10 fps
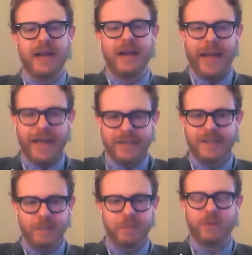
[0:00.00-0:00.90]
uh, as I
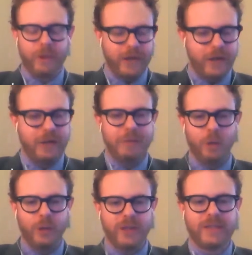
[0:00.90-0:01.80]
said before, you know, I'm
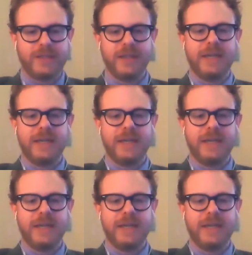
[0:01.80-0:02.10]
always